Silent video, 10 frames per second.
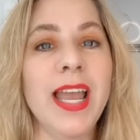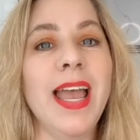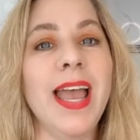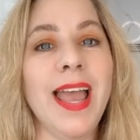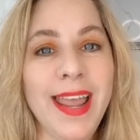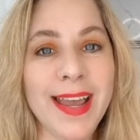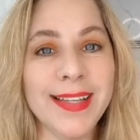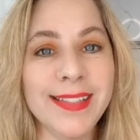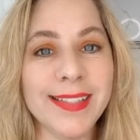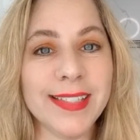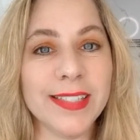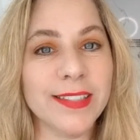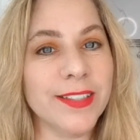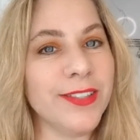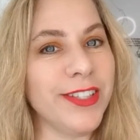And
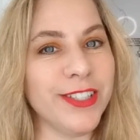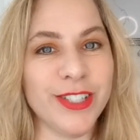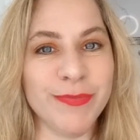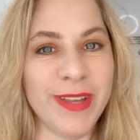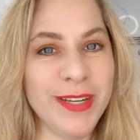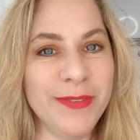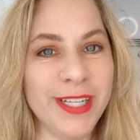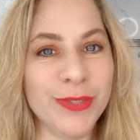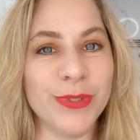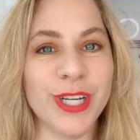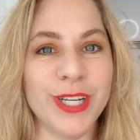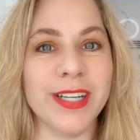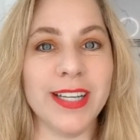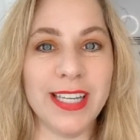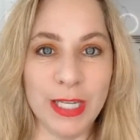there's many ways we're gonna
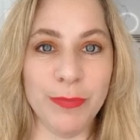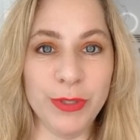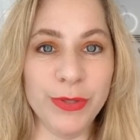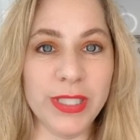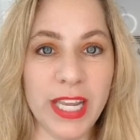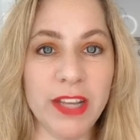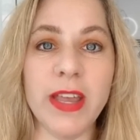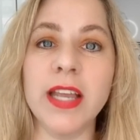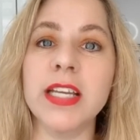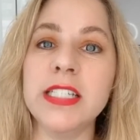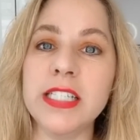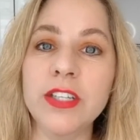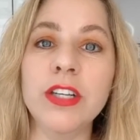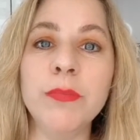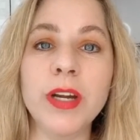keep you safe and continue to
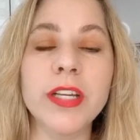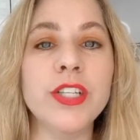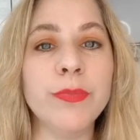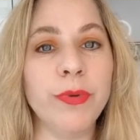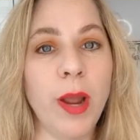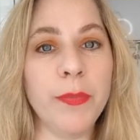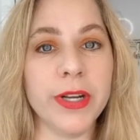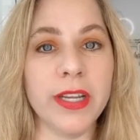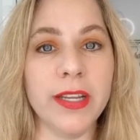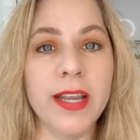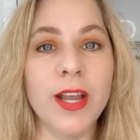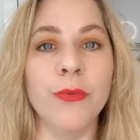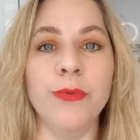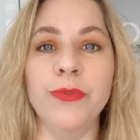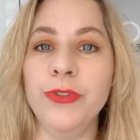market your property
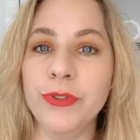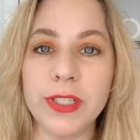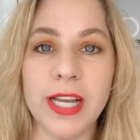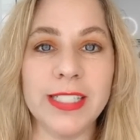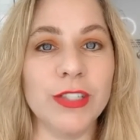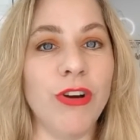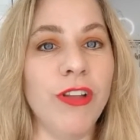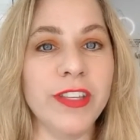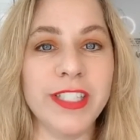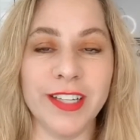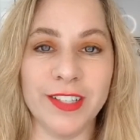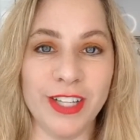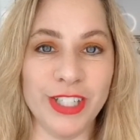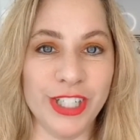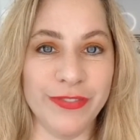utilizing all the
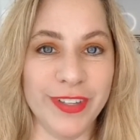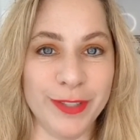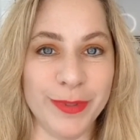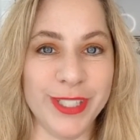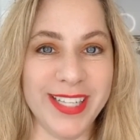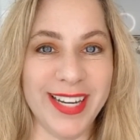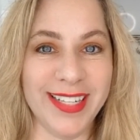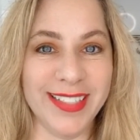technology available today.